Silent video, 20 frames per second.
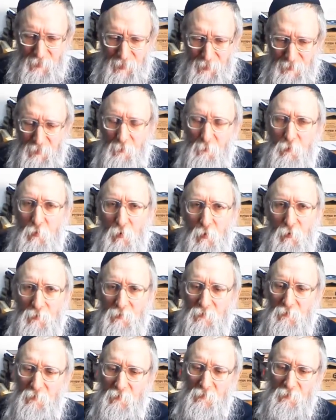and the
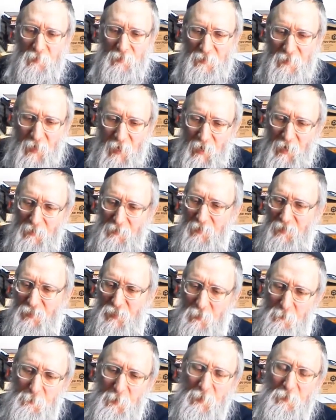importance that God
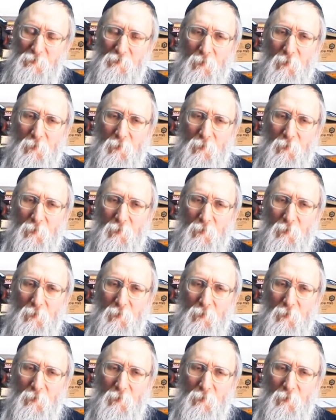expects